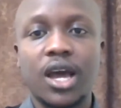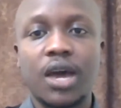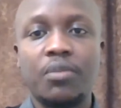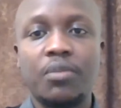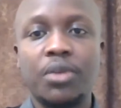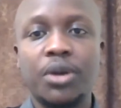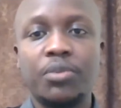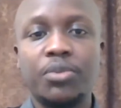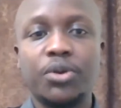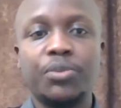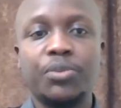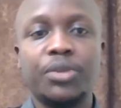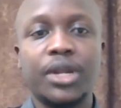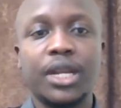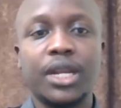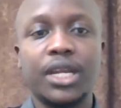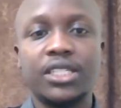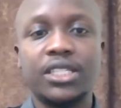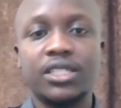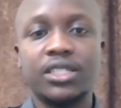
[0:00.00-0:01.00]
urban
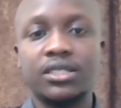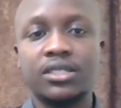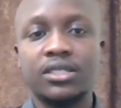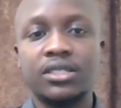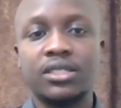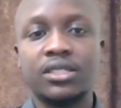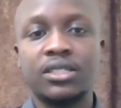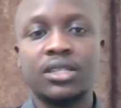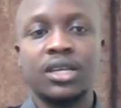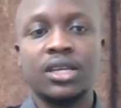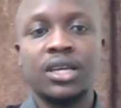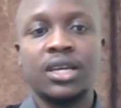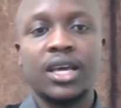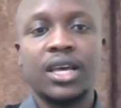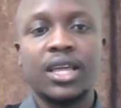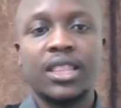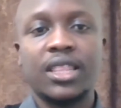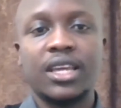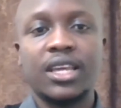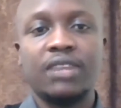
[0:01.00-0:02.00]
populations
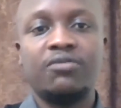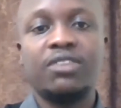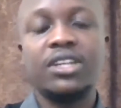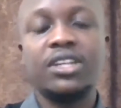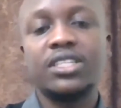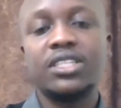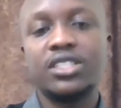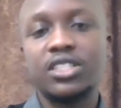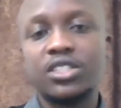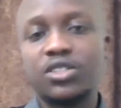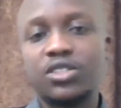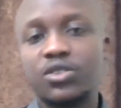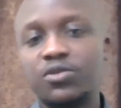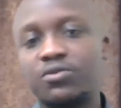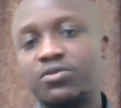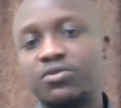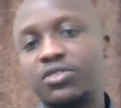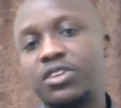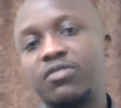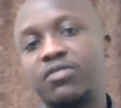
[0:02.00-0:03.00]
and the advantages
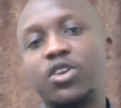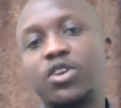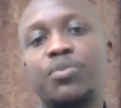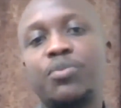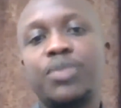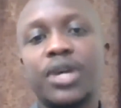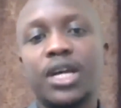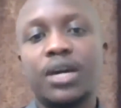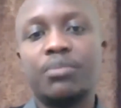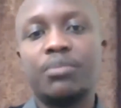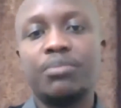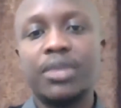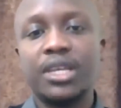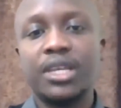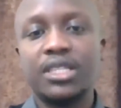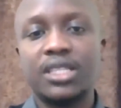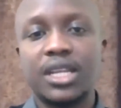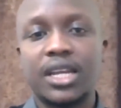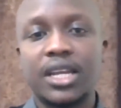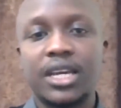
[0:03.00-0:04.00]
of developing a
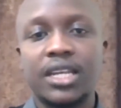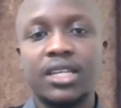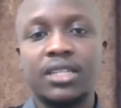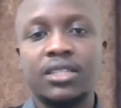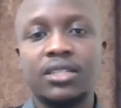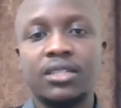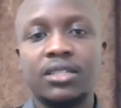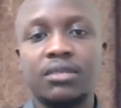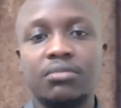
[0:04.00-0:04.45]
baseline